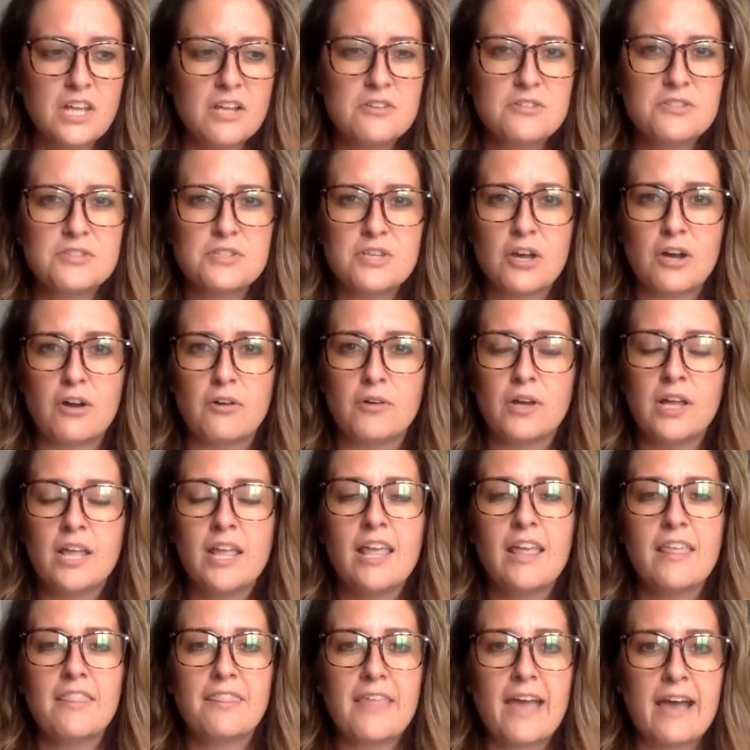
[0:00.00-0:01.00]
So
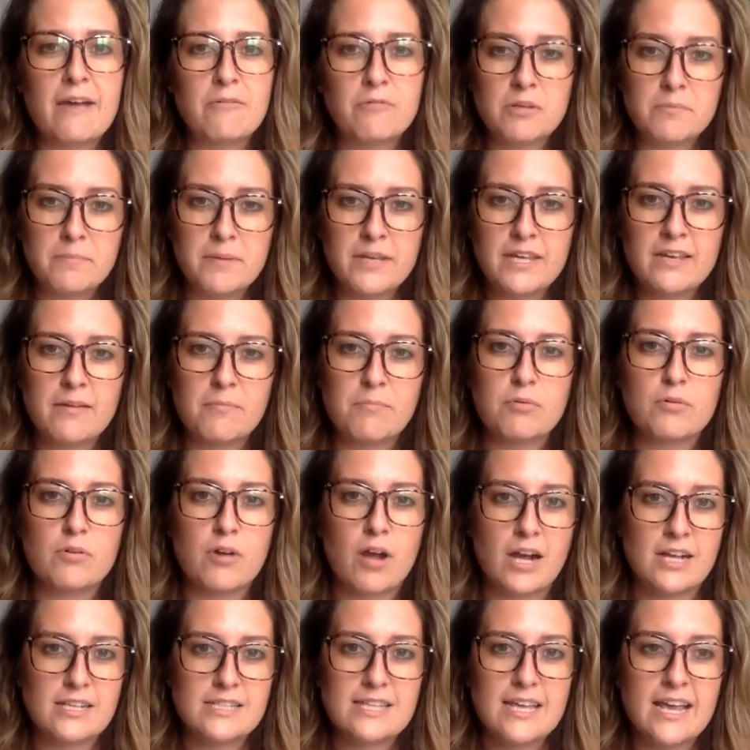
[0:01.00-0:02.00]
that would be a
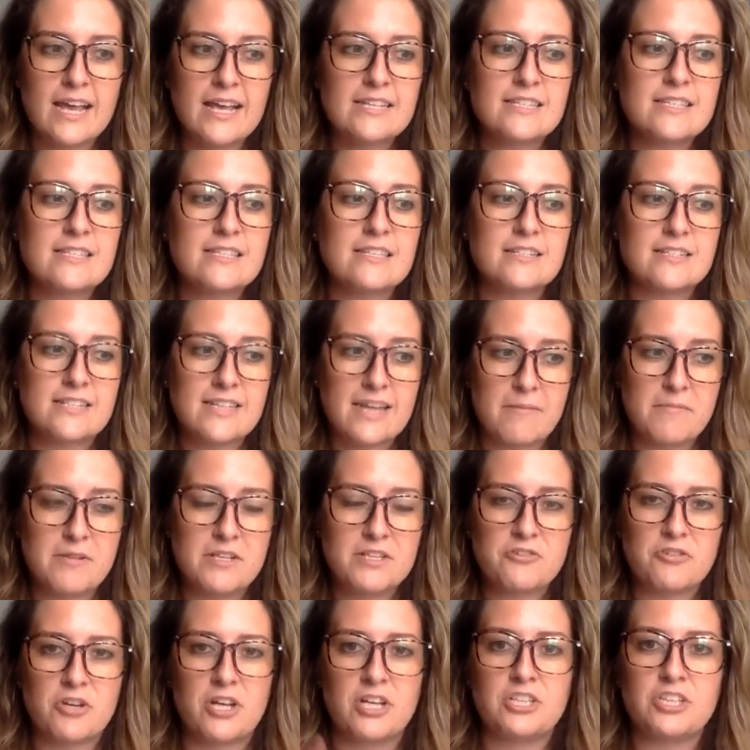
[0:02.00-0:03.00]
process,
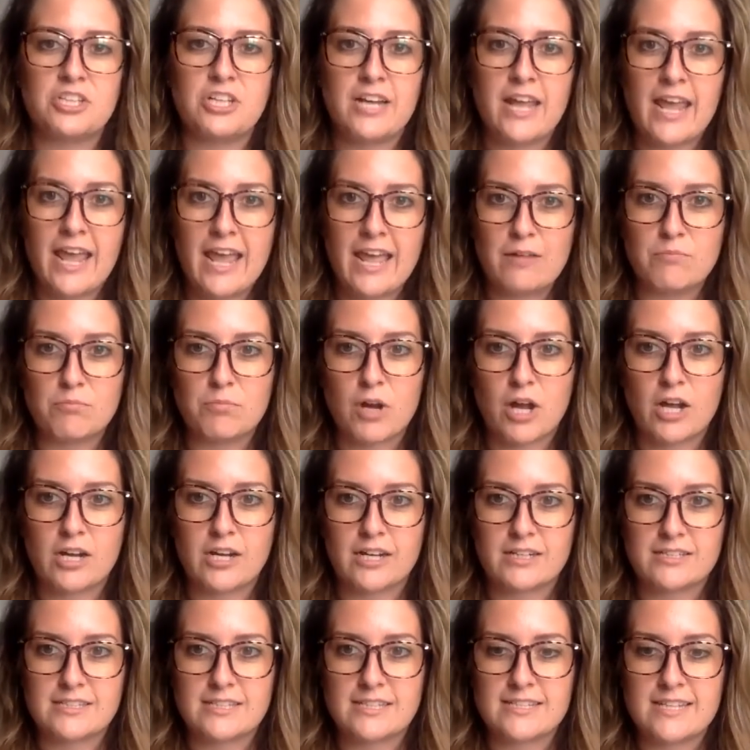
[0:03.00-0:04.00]
demonstration, and
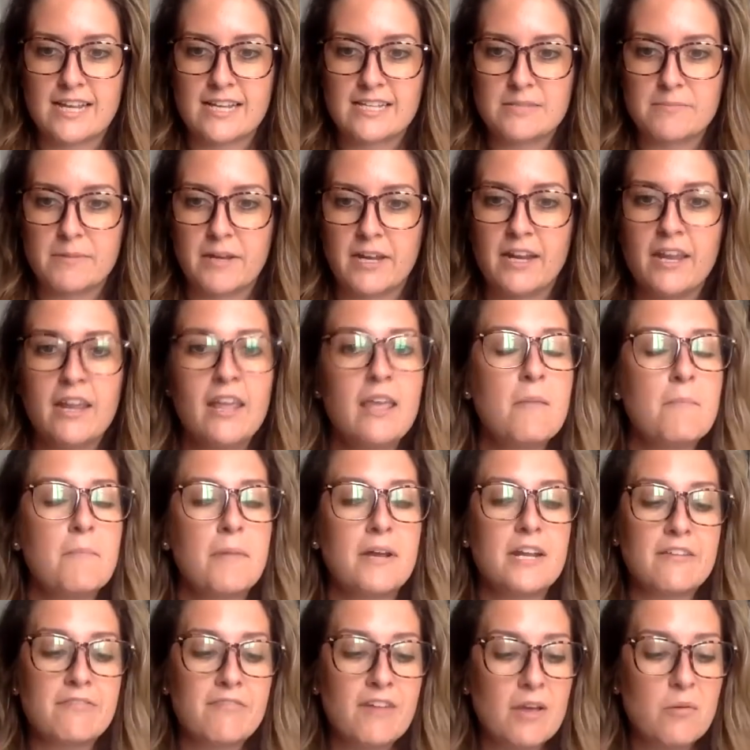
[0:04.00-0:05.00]
product assessment.
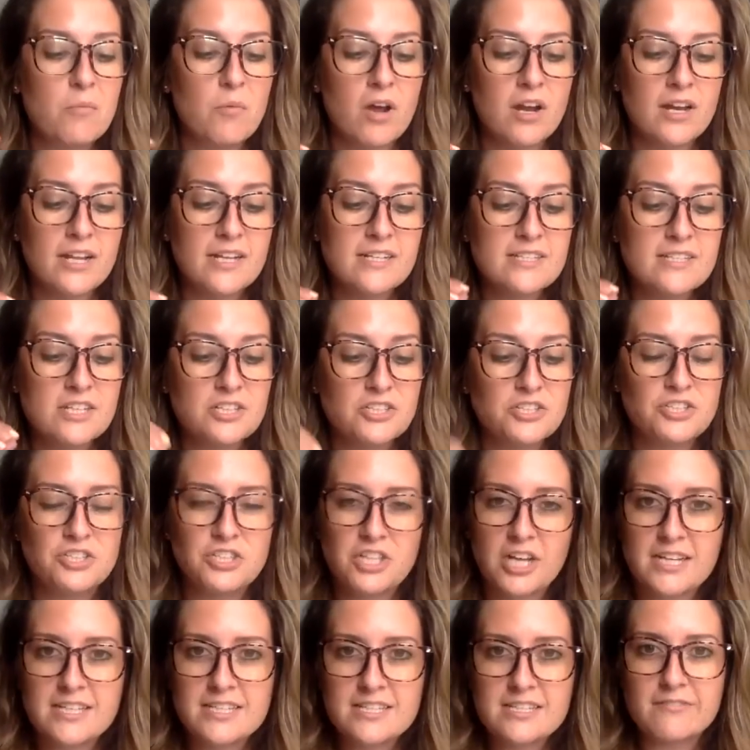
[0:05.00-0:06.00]
But if I wanted to
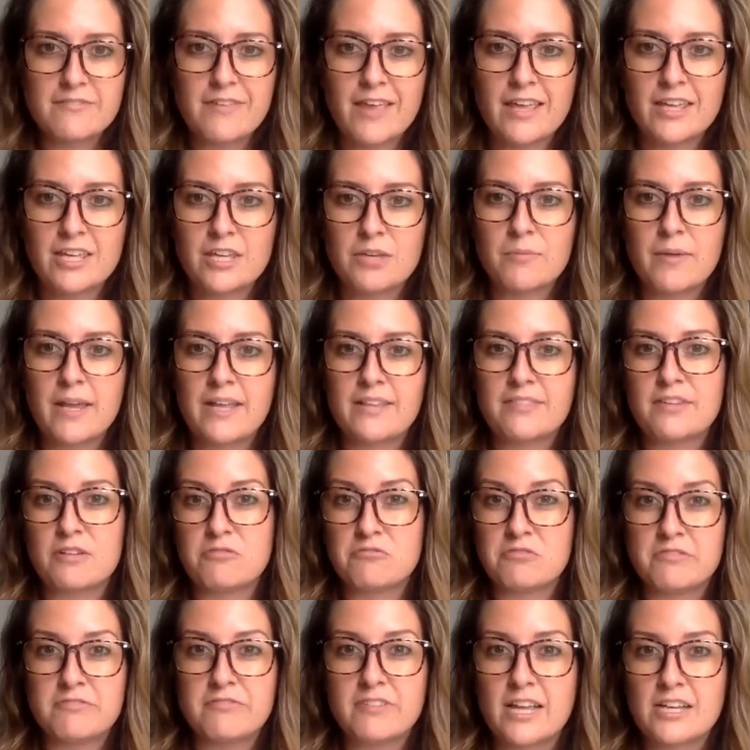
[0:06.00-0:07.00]
just evaluate the
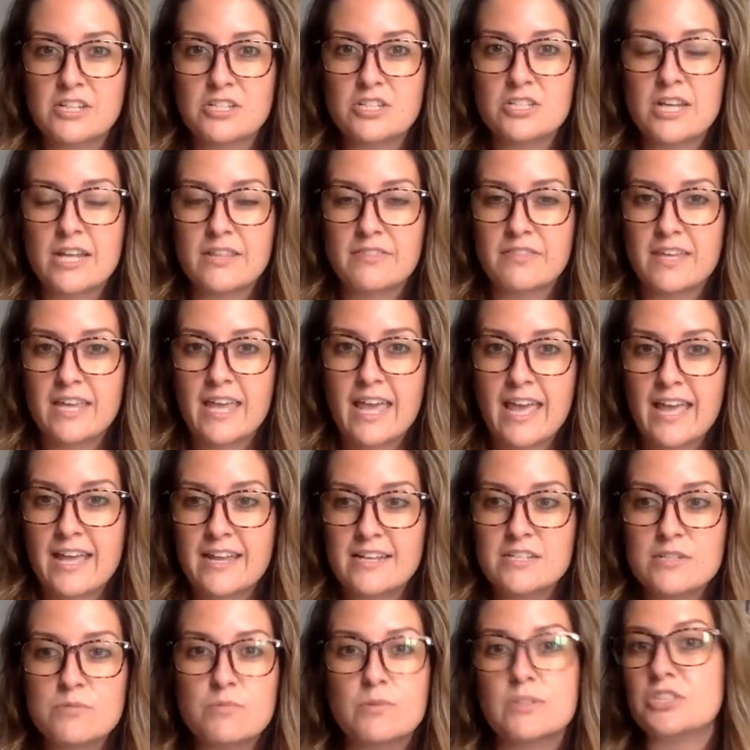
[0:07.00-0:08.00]
reflection at the
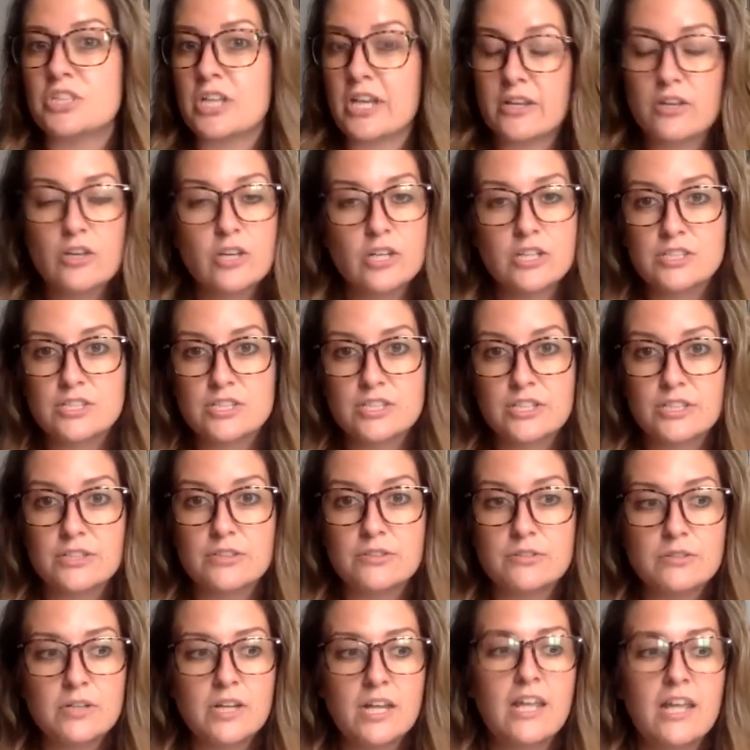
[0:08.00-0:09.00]
end, which I could
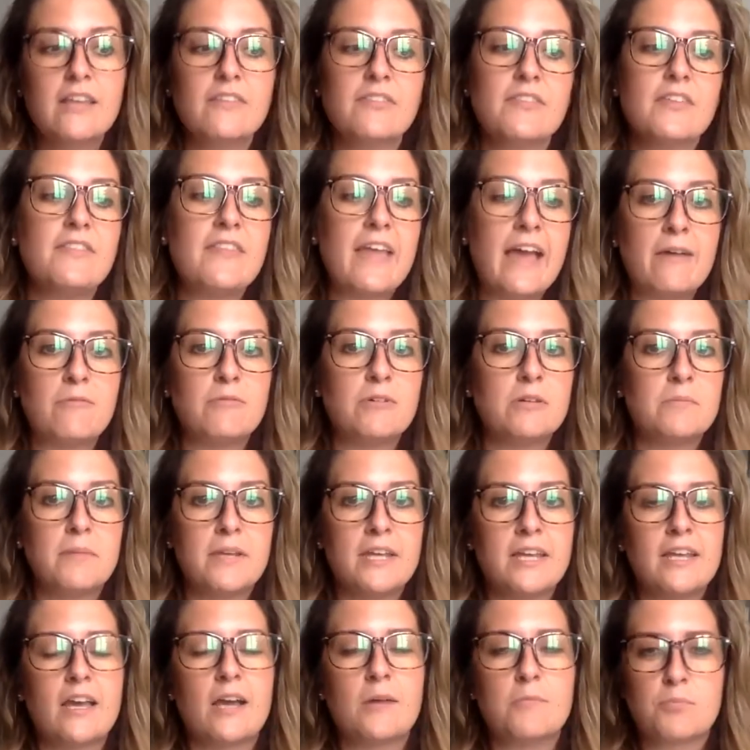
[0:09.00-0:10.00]
do, then that would
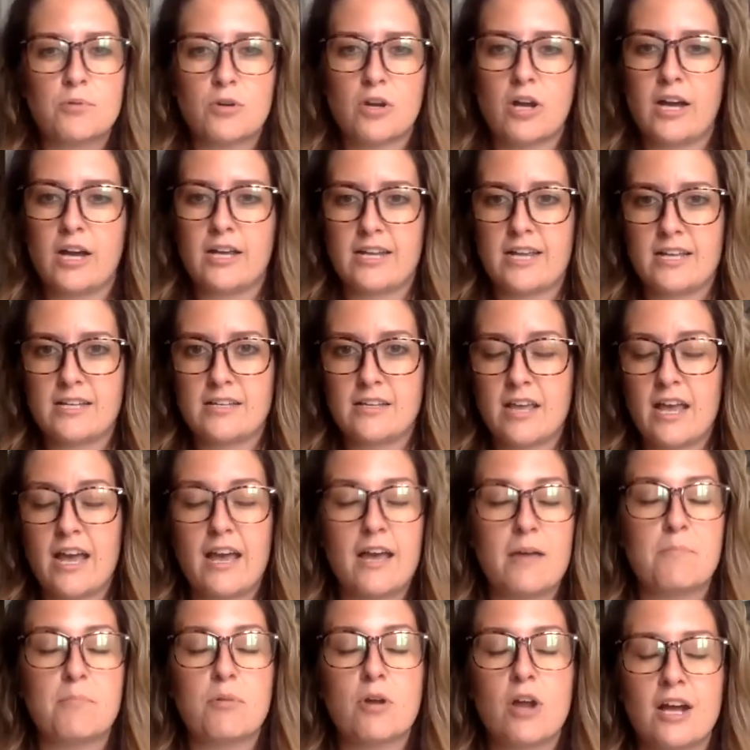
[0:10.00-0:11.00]
be a
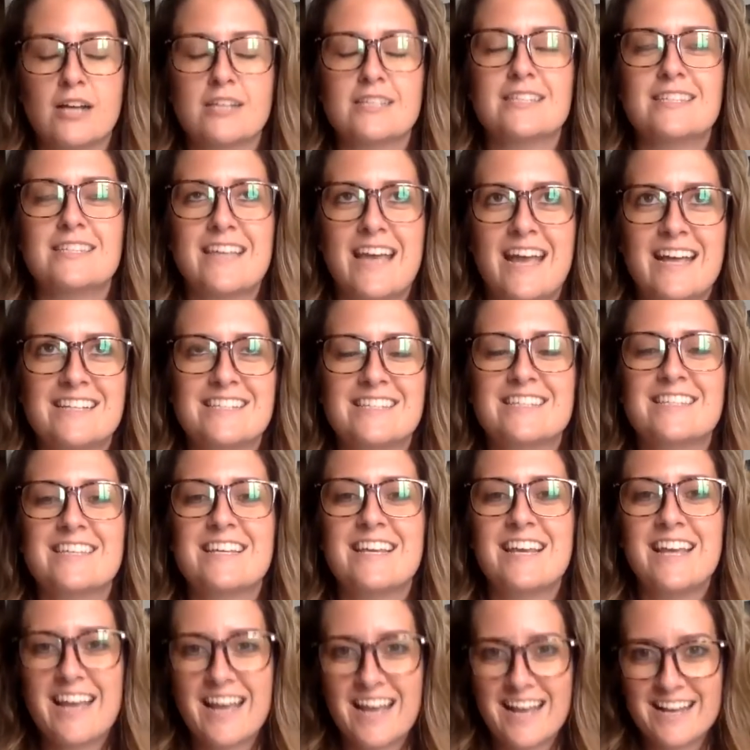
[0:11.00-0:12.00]
process
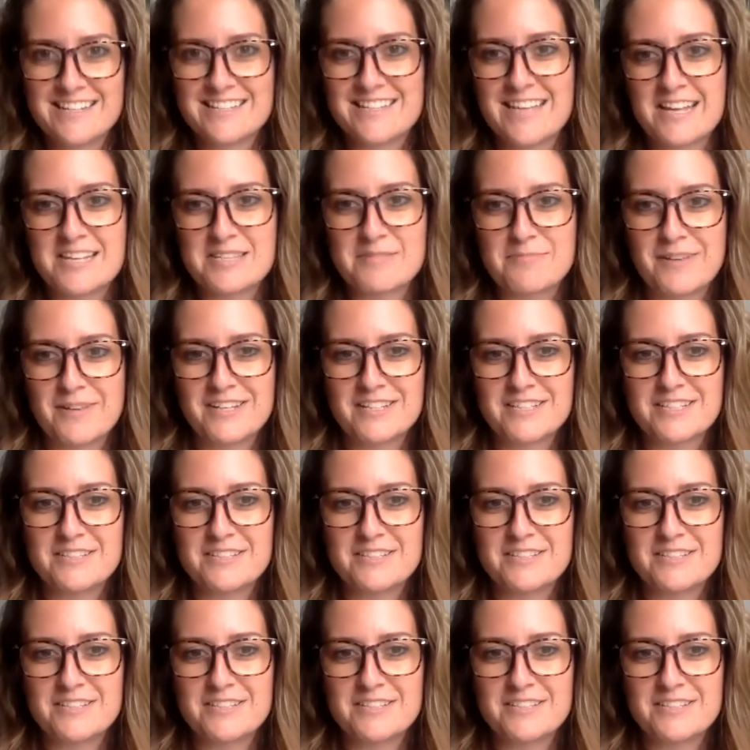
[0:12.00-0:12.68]
assessment.